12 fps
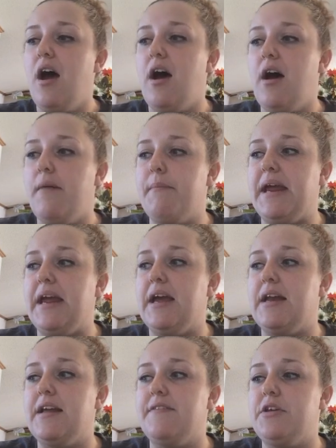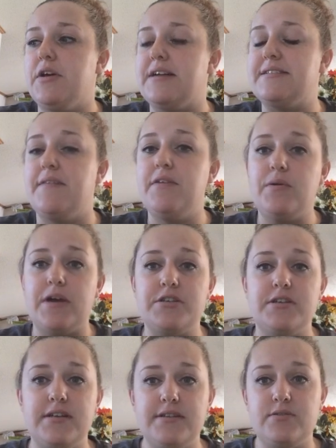And if you guys have any
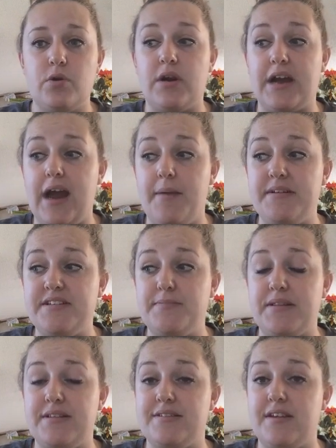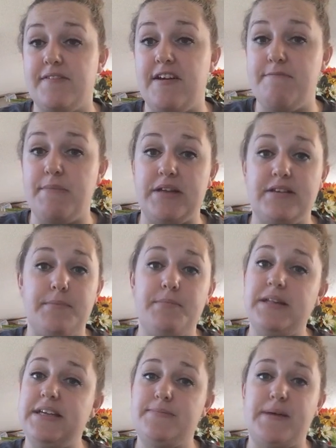questions or comments about the stuff I've melted,
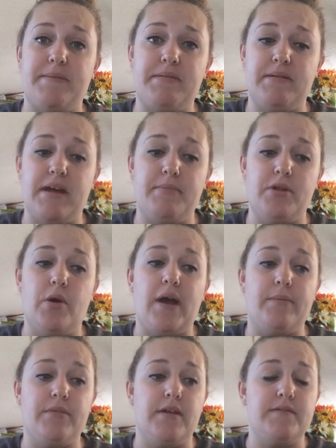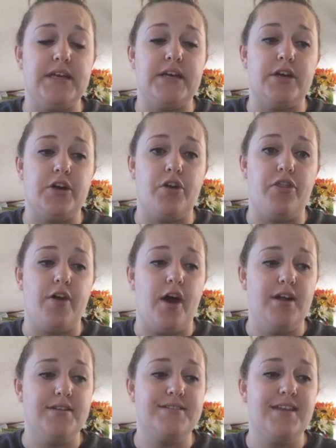please pop them down below. I would love to hear your
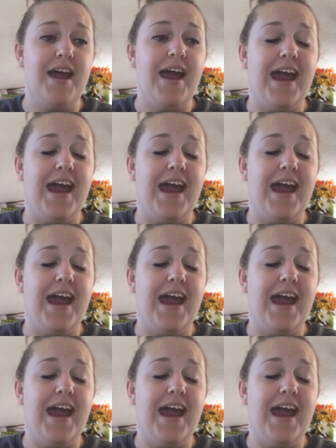thoughts.